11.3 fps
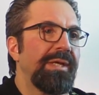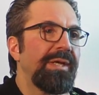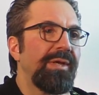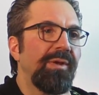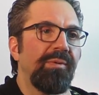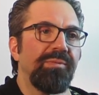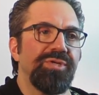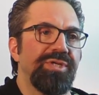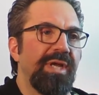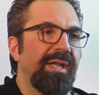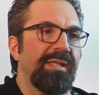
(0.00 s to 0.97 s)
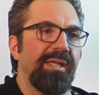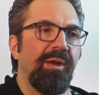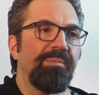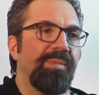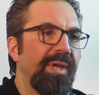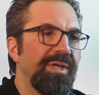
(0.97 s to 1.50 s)
you know, shedding the
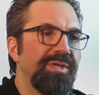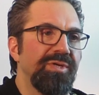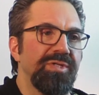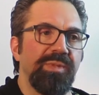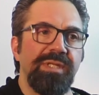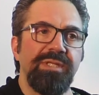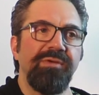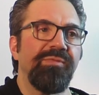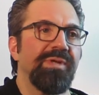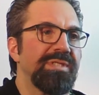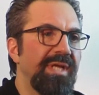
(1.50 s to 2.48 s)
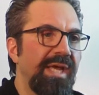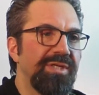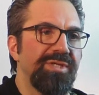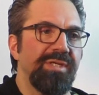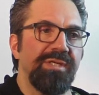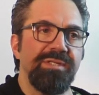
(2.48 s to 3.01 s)
arpeggios with the different
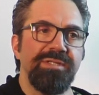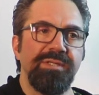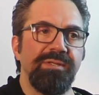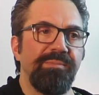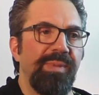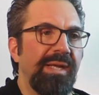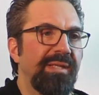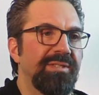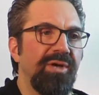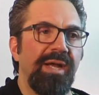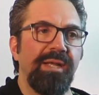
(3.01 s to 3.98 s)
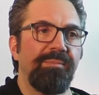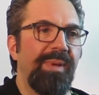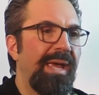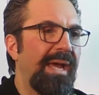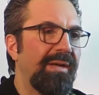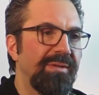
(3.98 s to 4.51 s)
tensions and the pentatonic
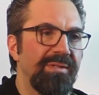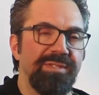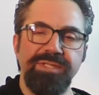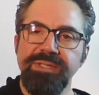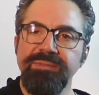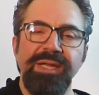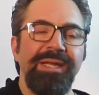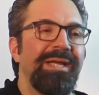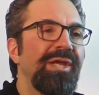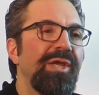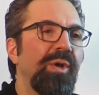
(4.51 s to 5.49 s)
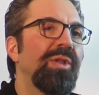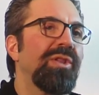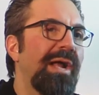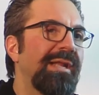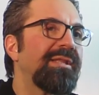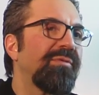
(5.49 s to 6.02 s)
patterns, and, you know, a
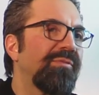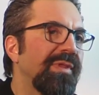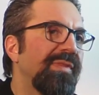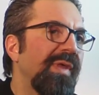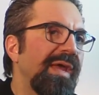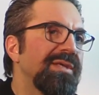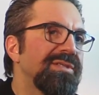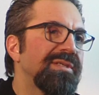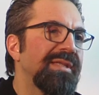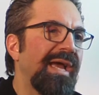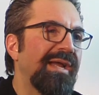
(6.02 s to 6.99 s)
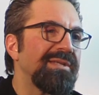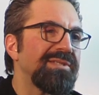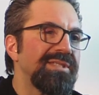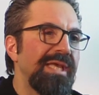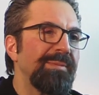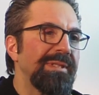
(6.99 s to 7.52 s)
lot of different things that can
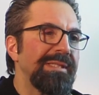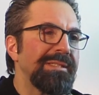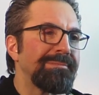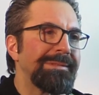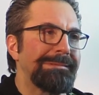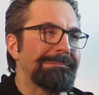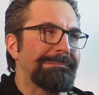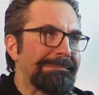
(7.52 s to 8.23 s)
seem a little bit,